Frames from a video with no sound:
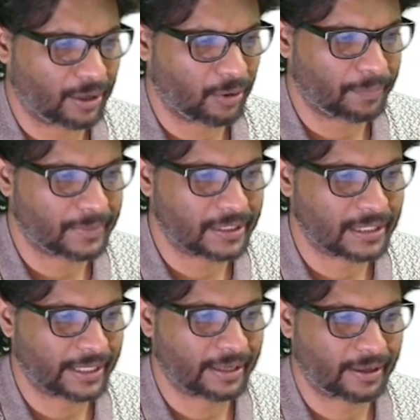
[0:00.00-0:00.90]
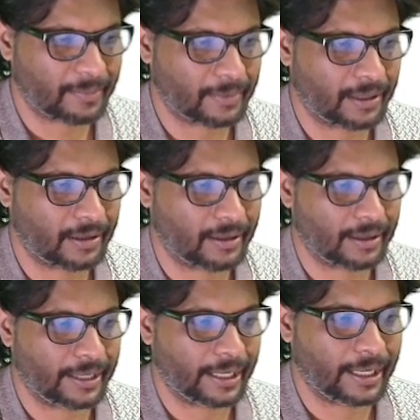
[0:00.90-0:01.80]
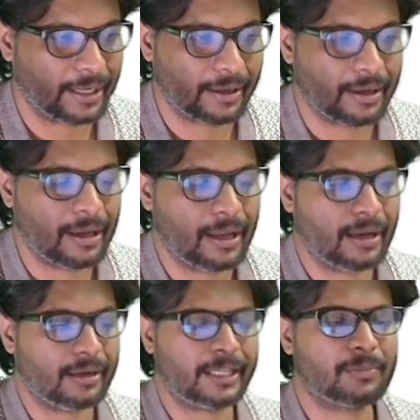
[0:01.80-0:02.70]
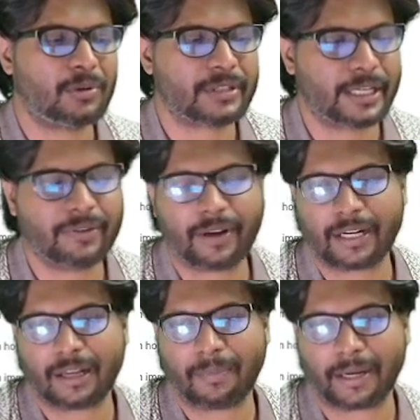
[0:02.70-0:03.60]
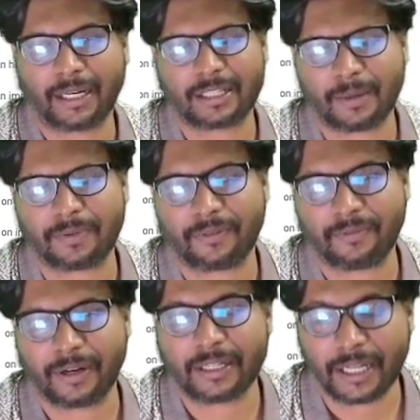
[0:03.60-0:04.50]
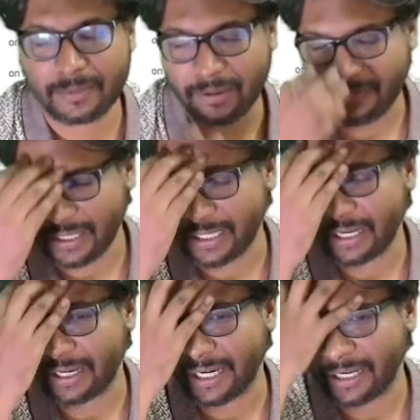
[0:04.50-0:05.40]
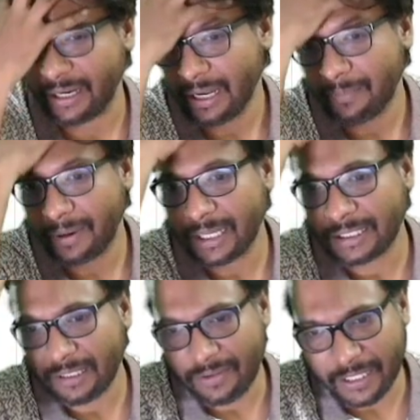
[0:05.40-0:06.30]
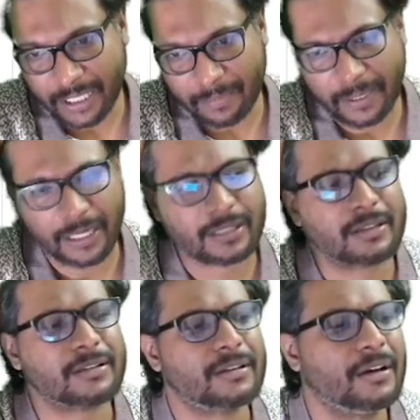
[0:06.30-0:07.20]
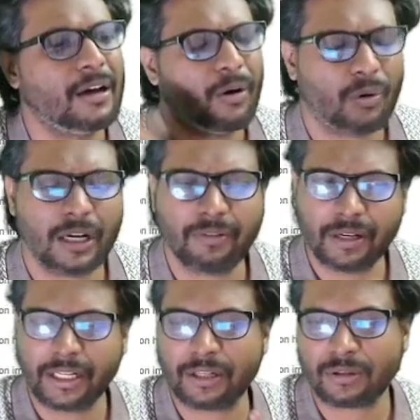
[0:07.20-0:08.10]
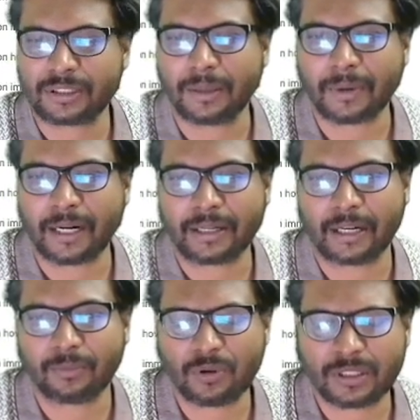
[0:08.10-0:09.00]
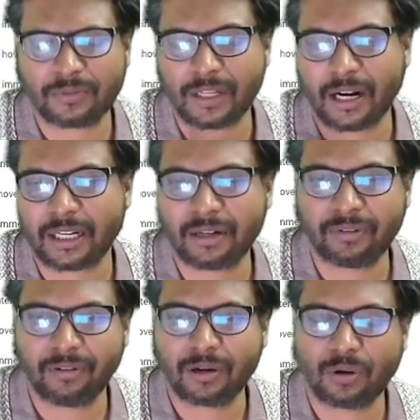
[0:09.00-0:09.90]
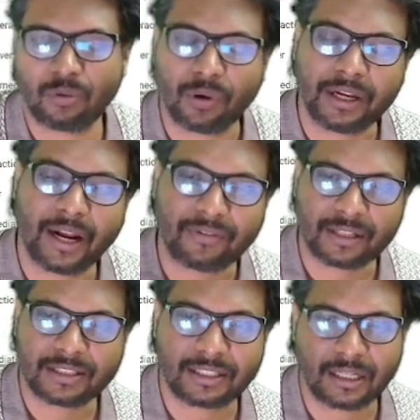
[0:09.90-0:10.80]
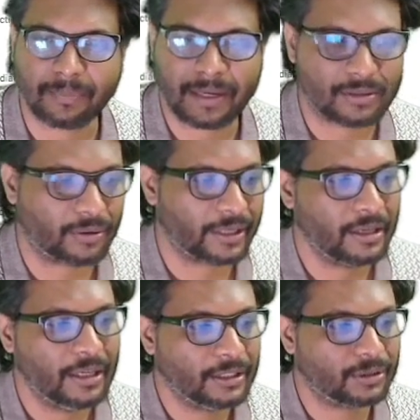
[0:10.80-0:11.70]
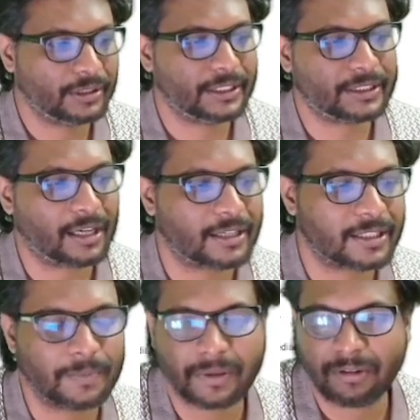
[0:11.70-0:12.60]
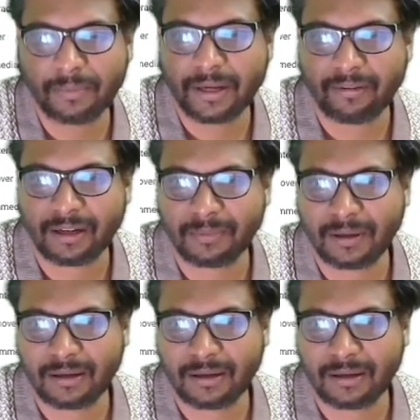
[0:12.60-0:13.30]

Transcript: hope this like a little more significant topic in terms of front end, correct? Because in the front end applications, only we need to show some content. Most of the content we will load only after the certain page loading. So this concept will be available.